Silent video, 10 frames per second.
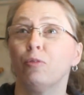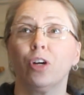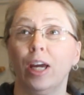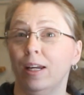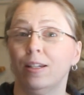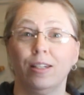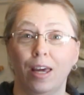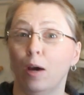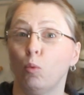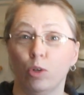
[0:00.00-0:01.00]
forgetting to
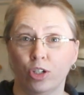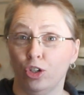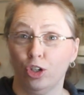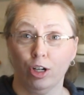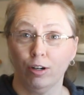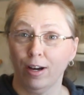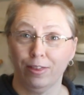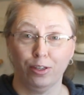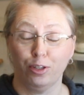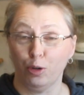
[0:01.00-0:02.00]
get Worcestershire
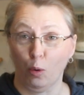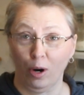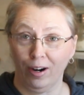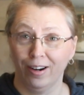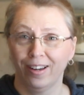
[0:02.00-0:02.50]
at the store.